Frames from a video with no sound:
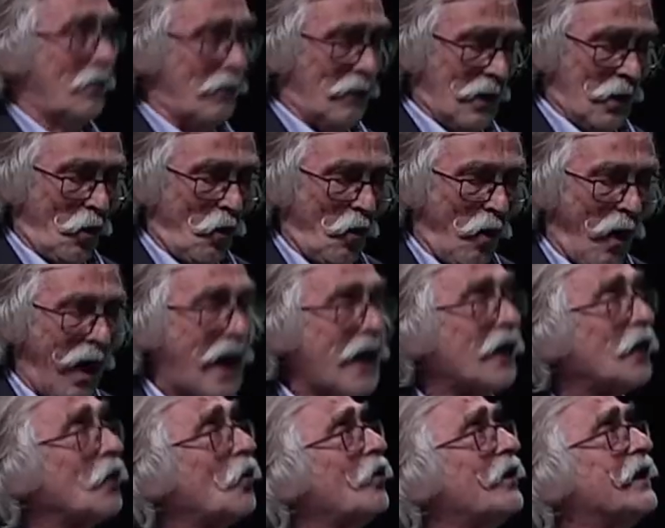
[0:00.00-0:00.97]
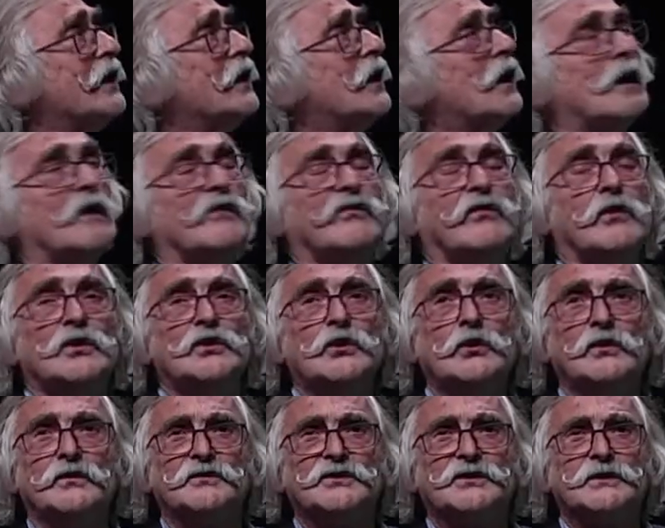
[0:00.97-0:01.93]
why we are
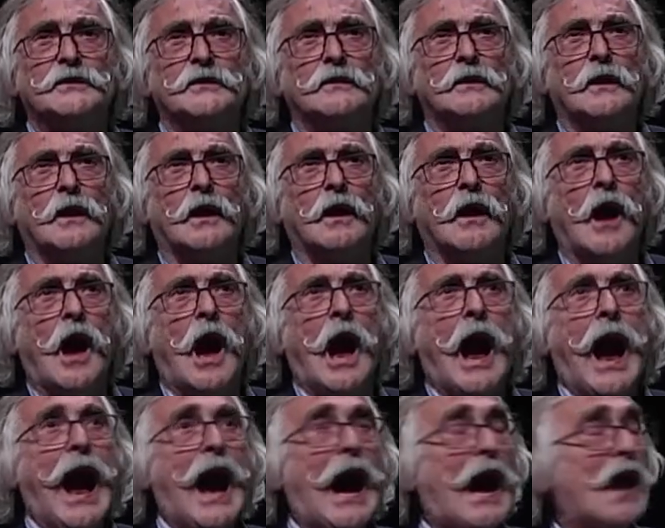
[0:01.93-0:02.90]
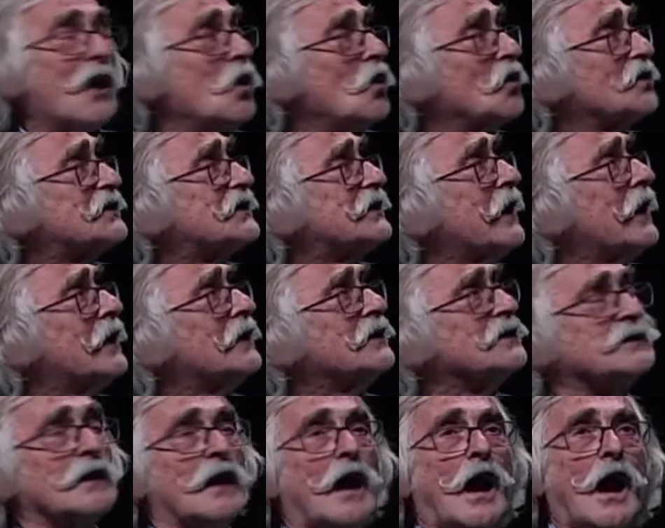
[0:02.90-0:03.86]
volumes, how cells
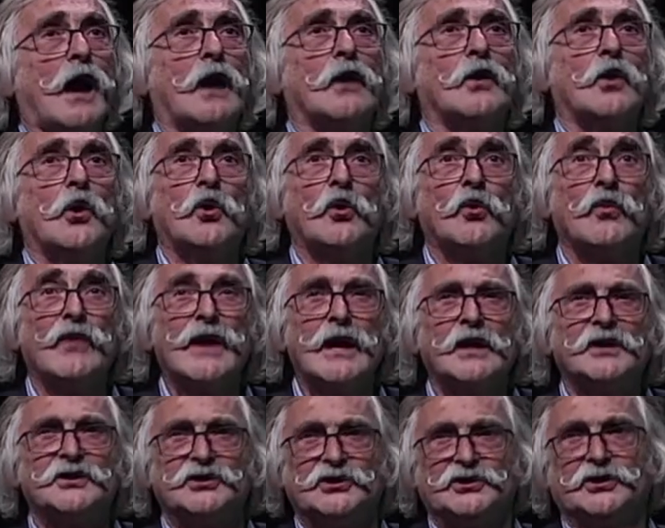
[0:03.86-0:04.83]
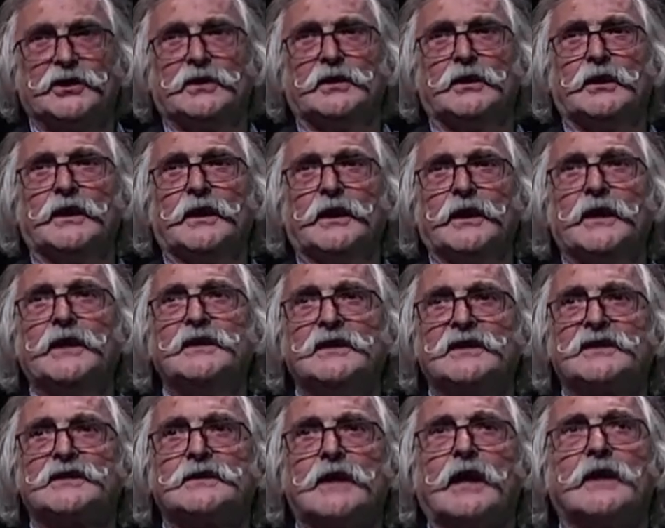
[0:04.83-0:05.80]
are arranged
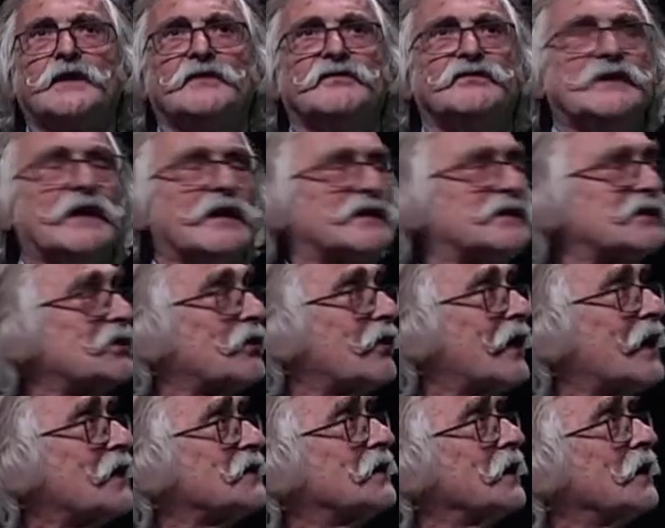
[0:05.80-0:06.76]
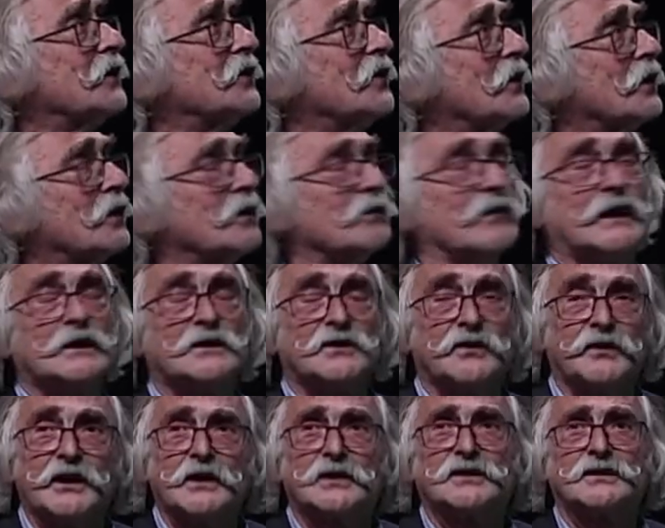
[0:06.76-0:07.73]
inside the extracellular
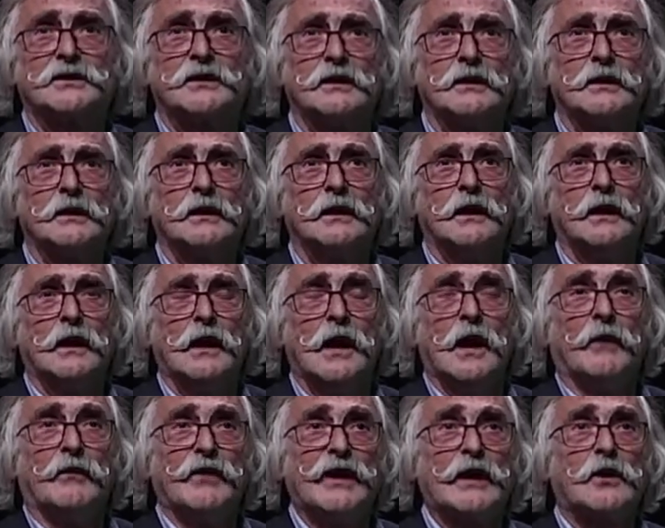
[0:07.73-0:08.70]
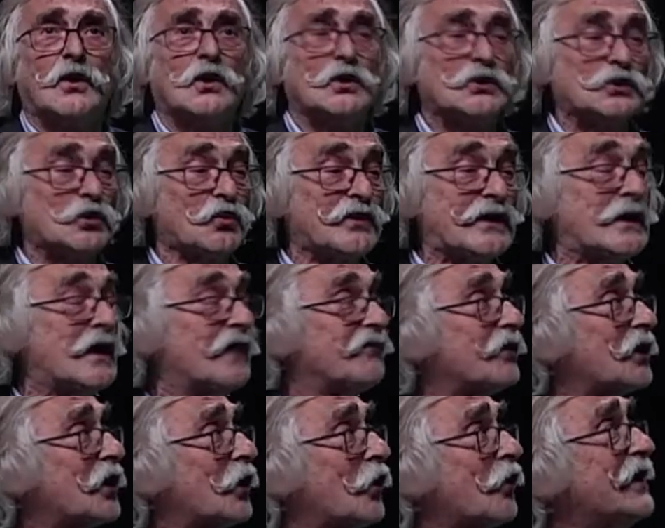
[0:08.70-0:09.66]
matrix, because we have
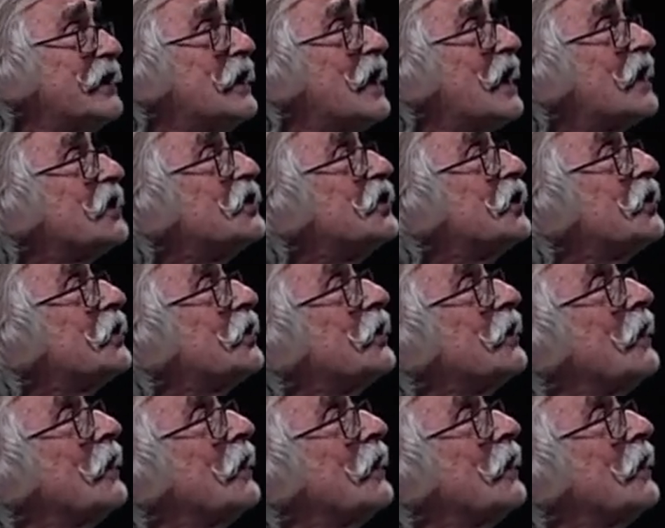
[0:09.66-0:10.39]
creation